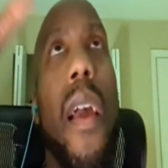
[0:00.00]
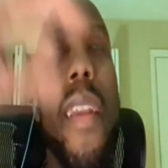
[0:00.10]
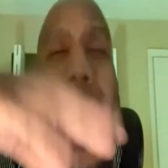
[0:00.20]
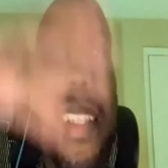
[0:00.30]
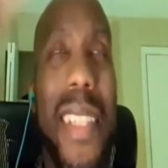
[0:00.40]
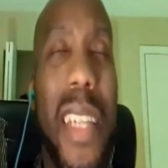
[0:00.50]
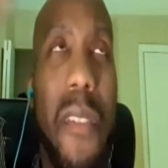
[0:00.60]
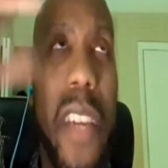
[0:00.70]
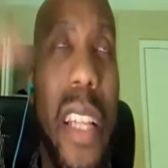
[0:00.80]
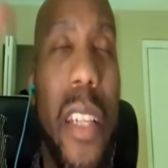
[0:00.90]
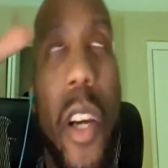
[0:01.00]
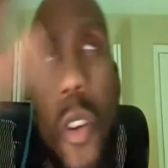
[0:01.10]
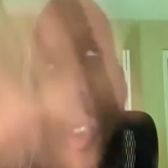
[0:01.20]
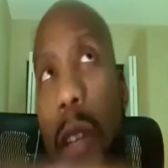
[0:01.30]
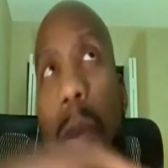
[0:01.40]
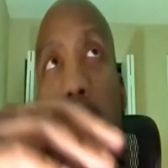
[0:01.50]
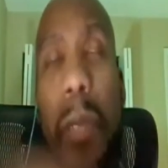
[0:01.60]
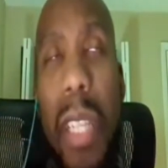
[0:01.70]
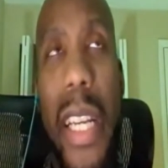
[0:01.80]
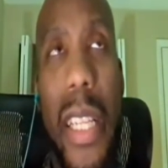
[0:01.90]
not significantly older people
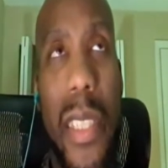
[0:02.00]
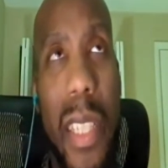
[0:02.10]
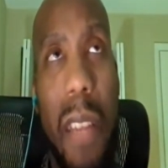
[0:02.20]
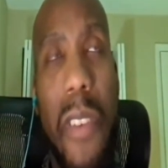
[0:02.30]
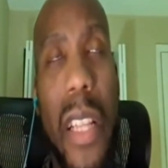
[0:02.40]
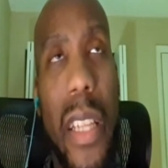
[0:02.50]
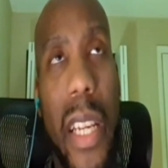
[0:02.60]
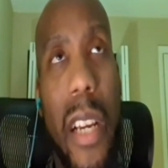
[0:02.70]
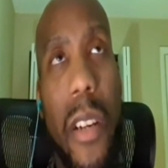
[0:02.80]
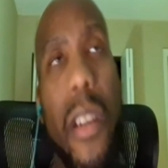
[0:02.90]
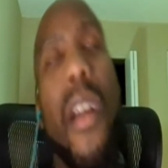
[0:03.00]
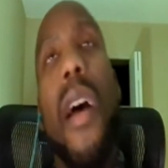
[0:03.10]
dating significantly younger,